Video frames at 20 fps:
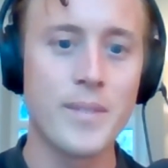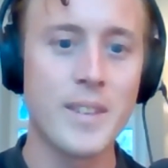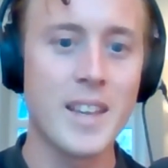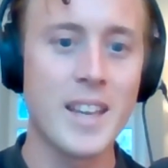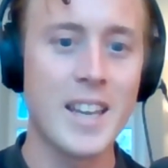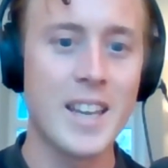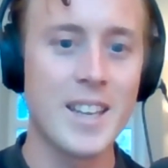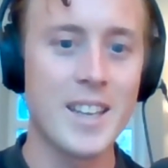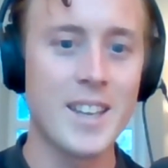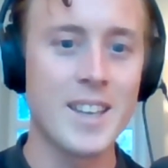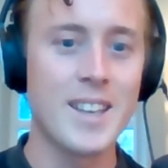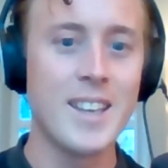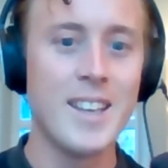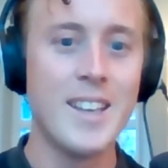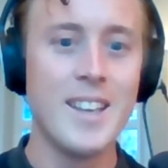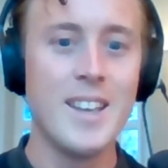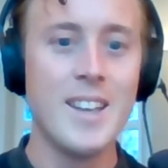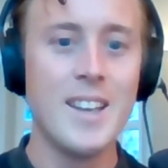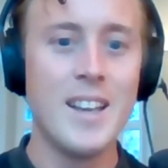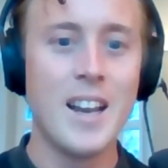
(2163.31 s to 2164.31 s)
Uh,
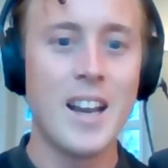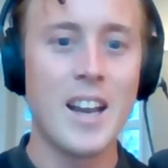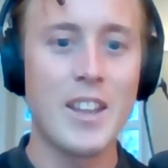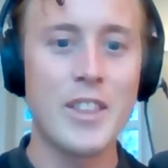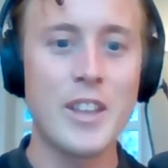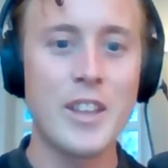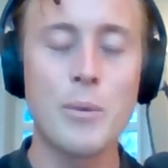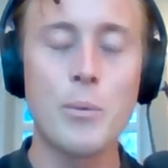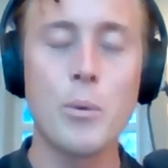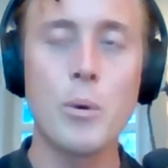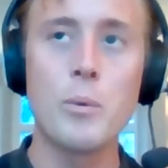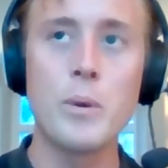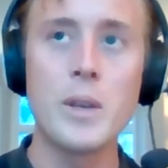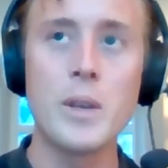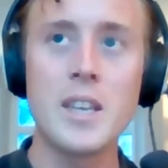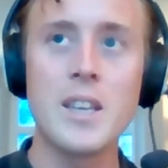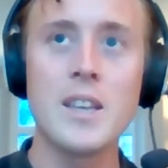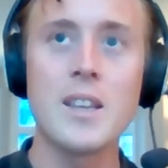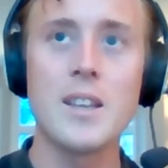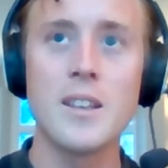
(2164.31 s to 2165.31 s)
I think what
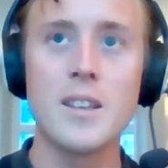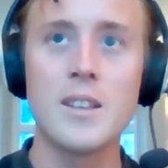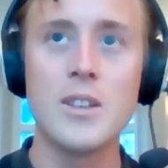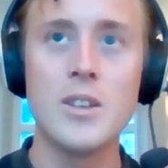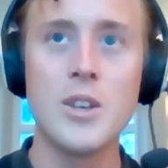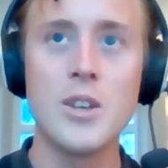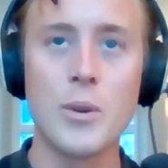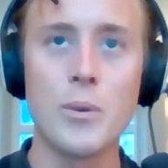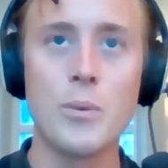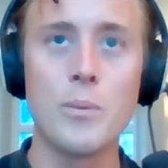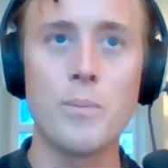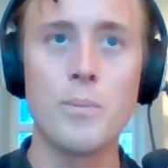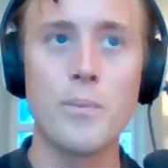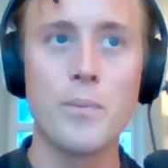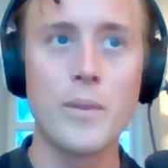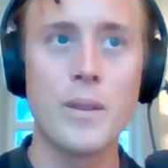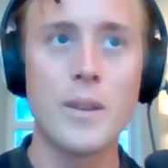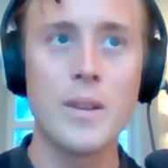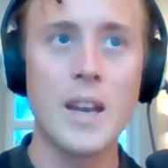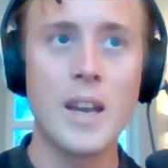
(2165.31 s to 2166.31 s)
we you know,
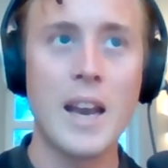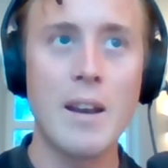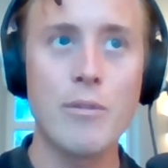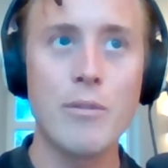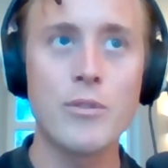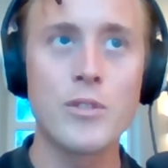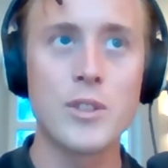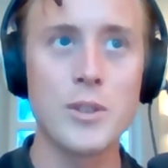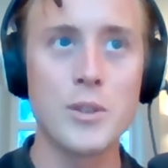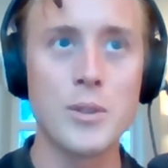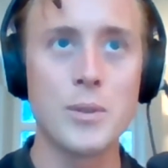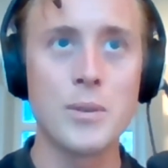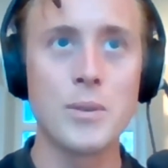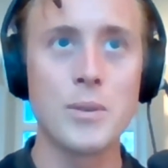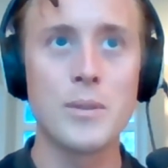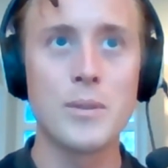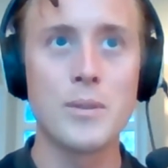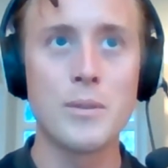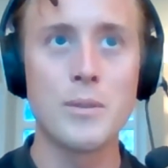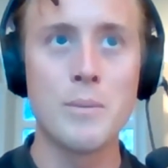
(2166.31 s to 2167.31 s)
have to
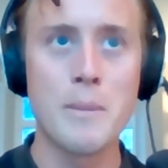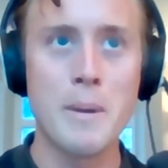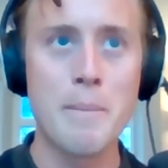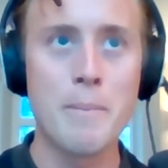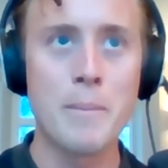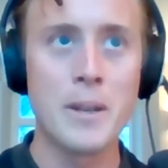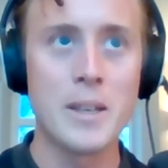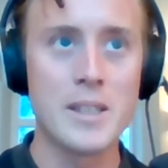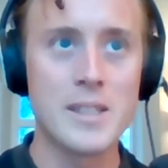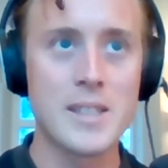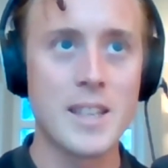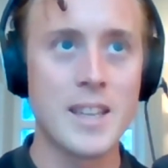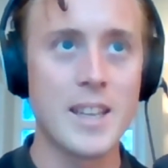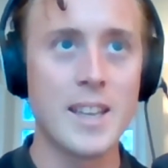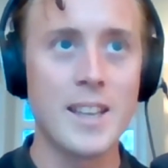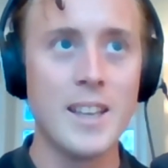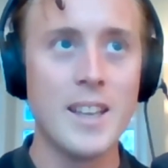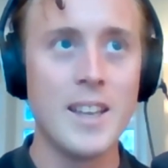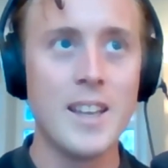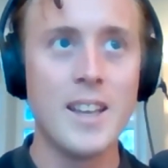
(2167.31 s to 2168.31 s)
remember is that
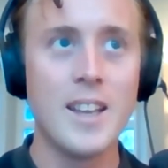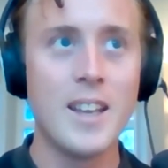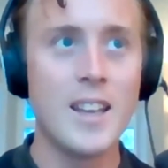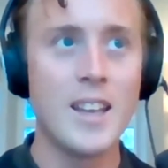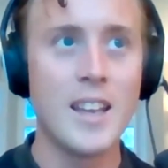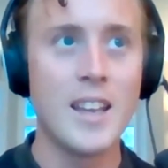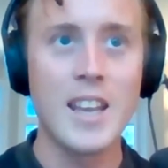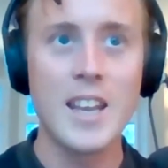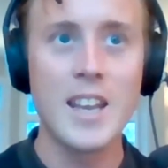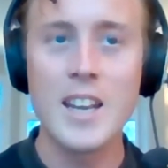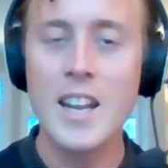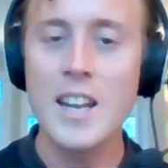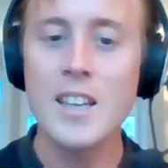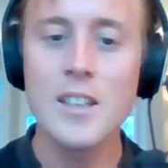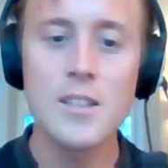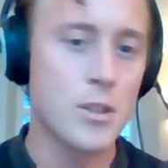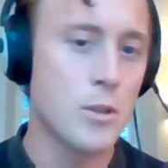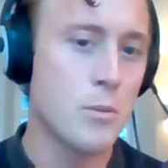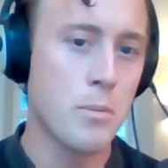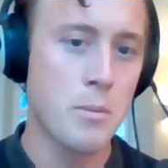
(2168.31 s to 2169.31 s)
in any
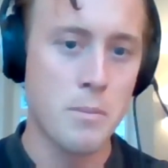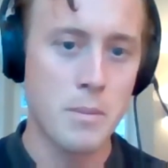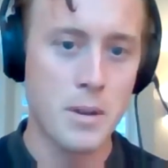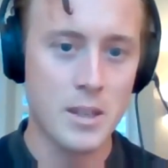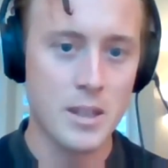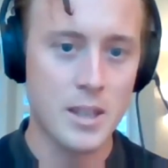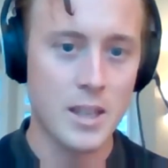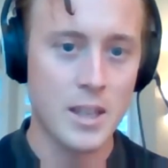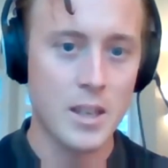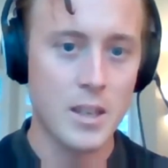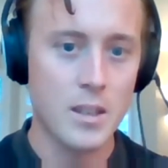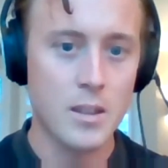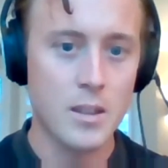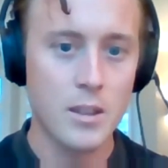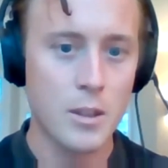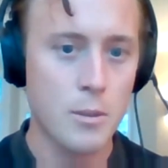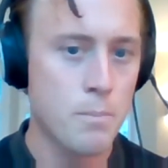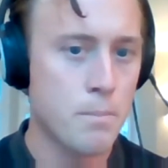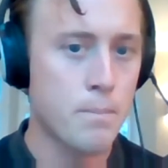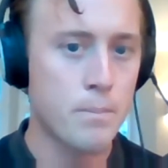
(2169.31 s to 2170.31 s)
supermarket,
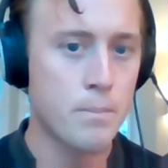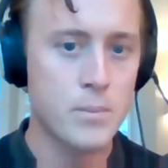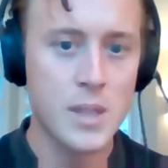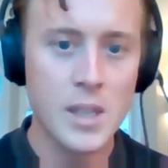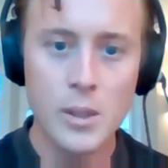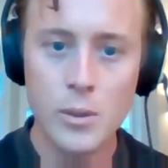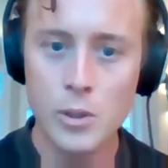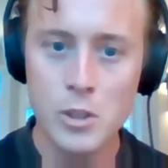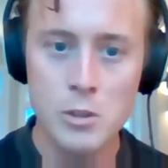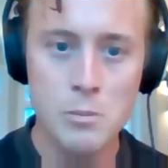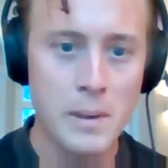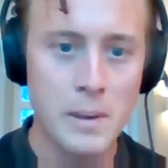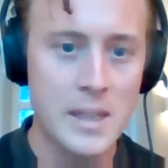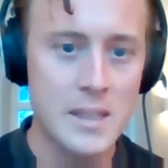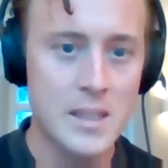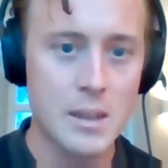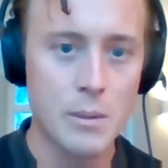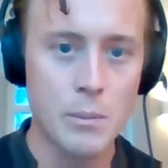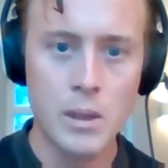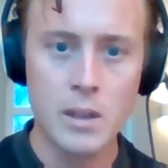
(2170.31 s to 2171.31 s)
the single use
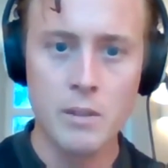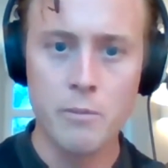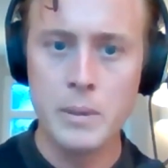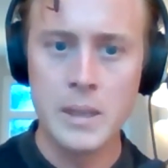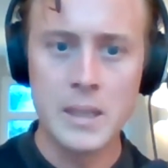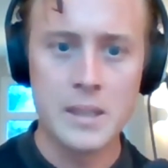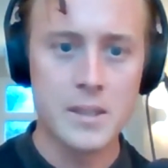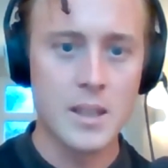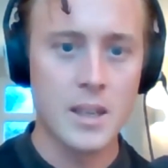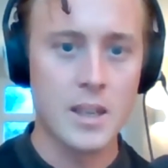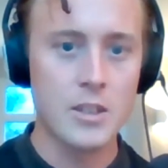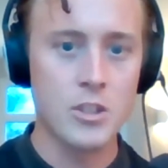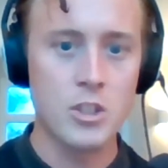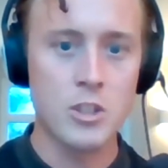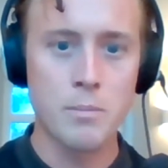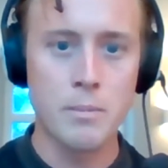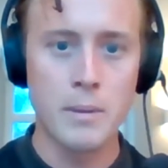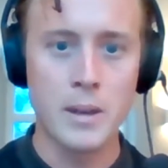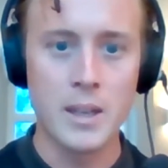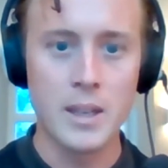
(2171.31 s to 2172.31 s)
plastic will have been
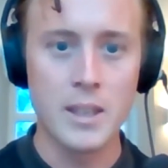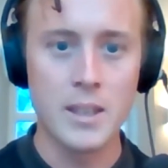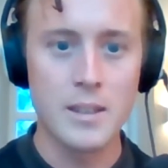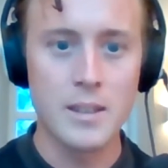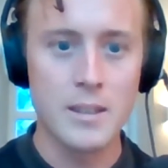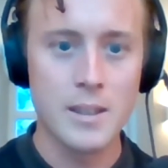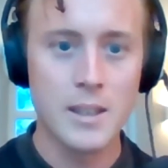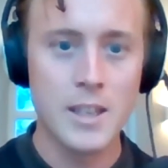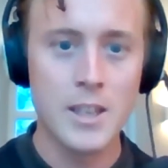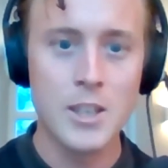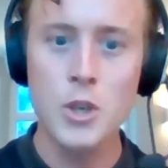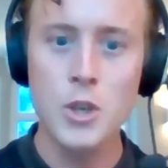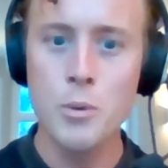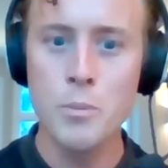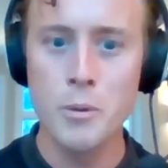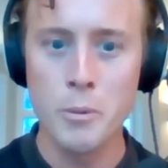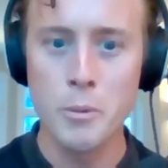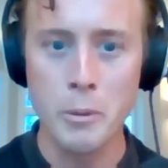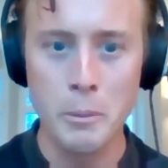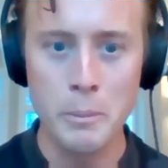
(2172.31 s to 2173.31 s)
touched by
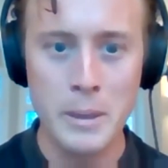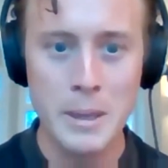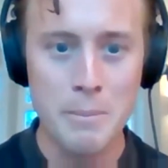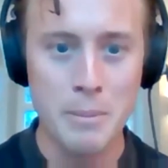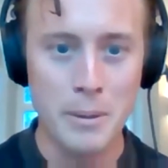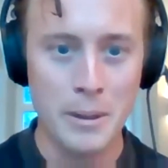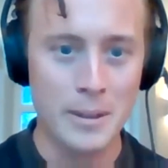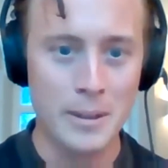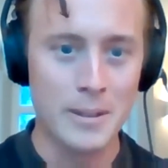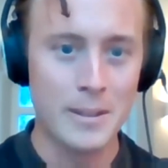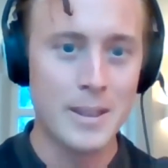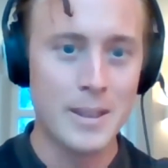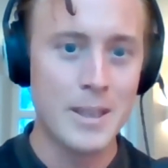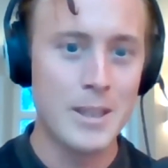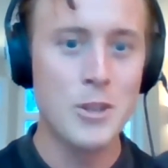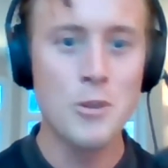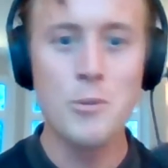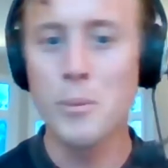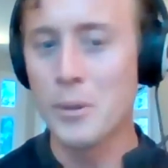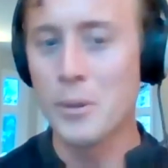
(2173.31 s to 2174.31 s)
innumerable people,
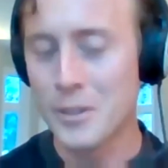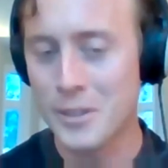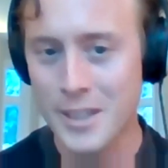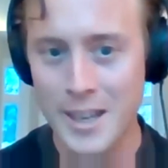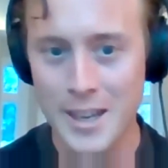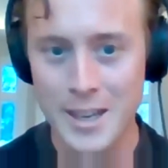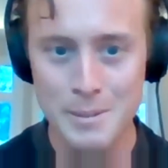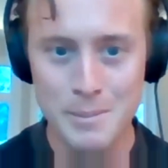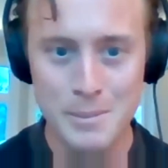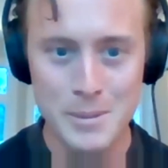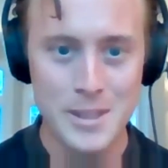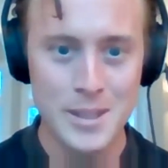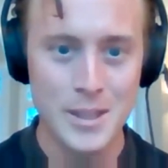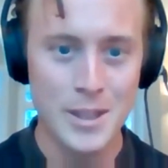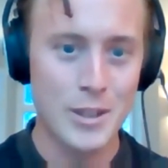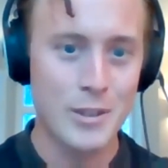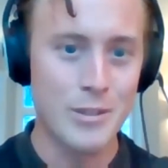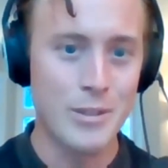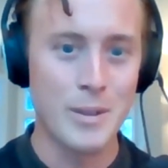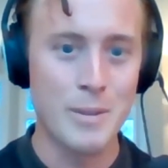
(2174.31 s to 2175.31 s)
innumerable times
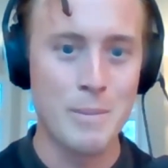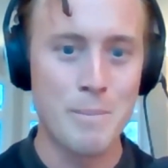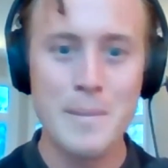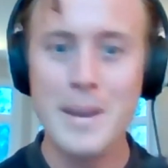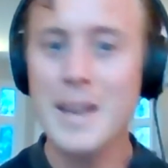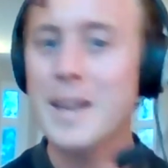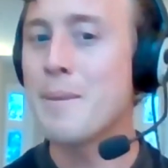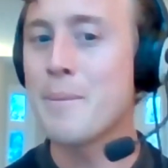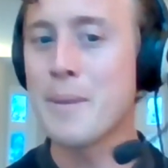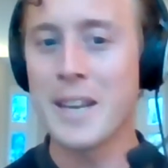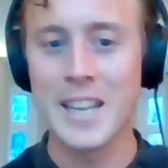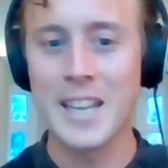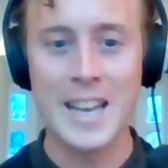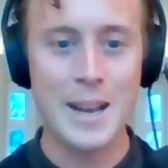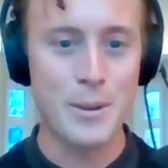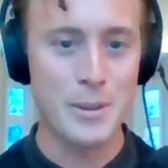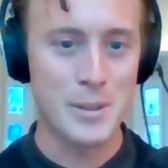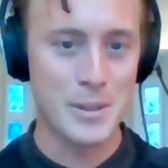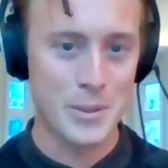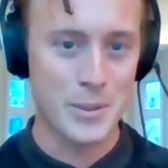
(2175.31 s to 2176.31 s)
over many, many
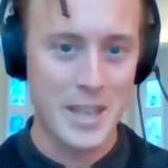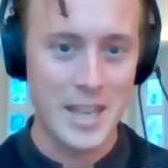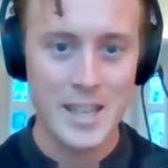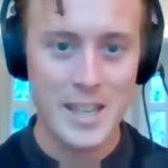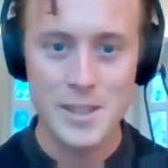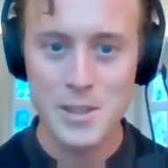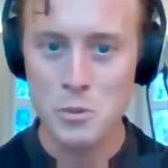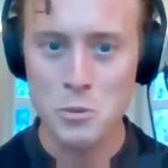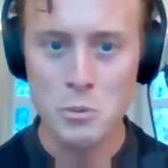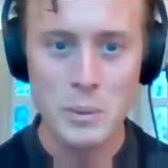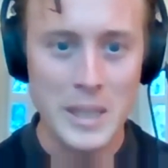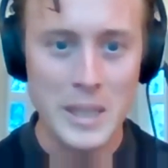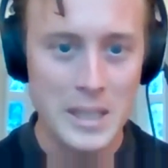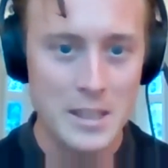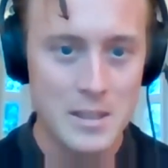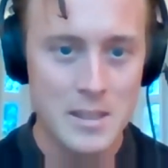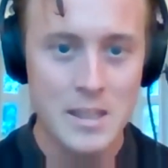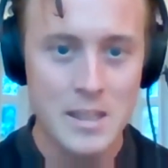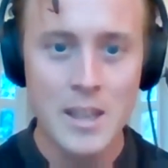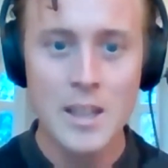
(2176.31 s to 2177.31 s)
hours or days or
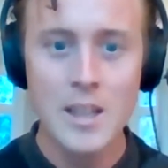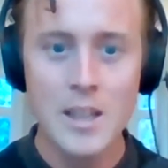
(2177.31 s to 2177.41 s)
weeks.